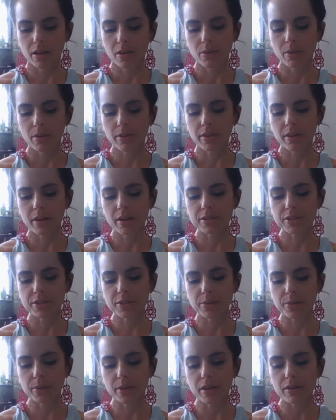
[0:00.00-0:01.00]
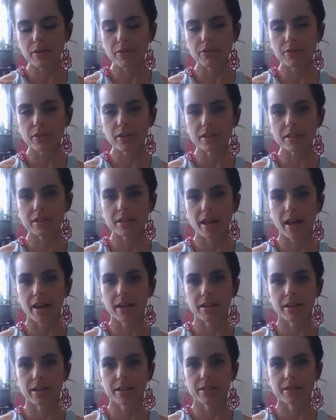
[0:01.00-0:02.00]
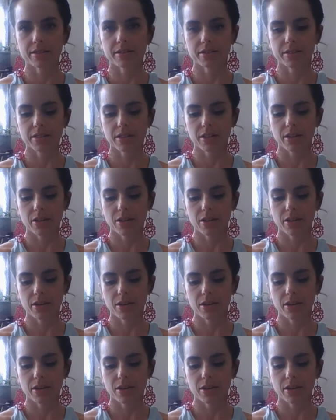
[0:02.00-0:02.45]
When there is grief or sadness,